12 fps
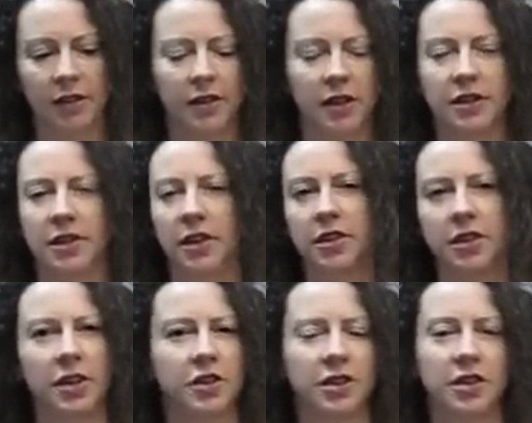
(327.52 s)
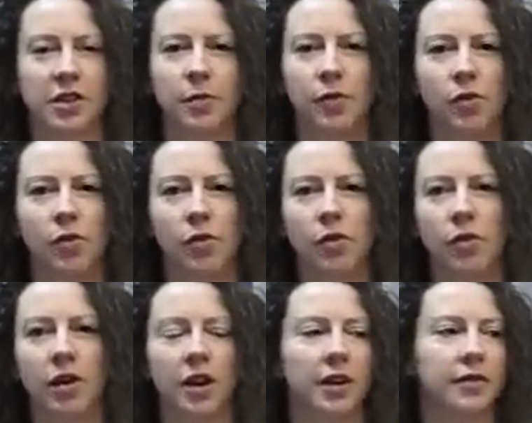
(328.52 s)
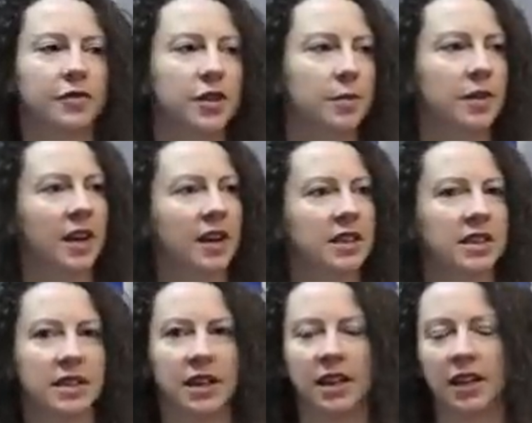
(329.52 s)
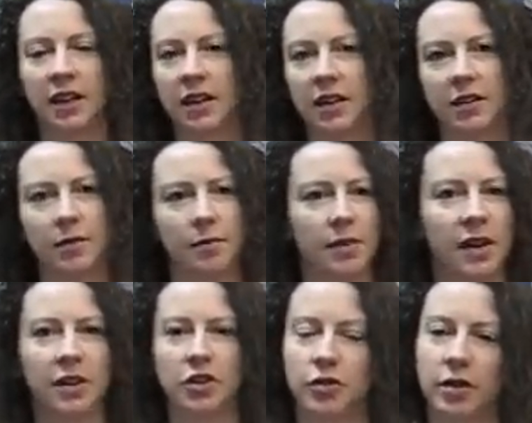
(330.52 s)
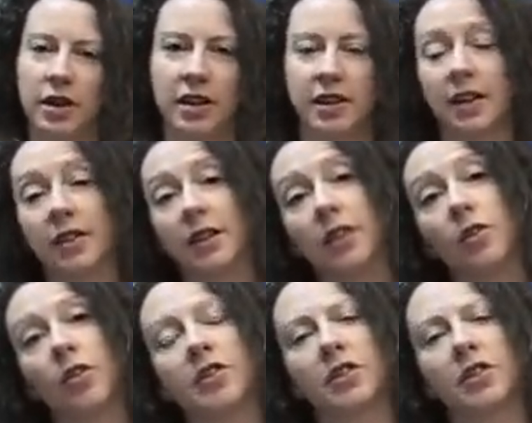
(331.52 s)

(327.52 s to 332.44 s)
the associations are more kind of gymnastic, military. They're not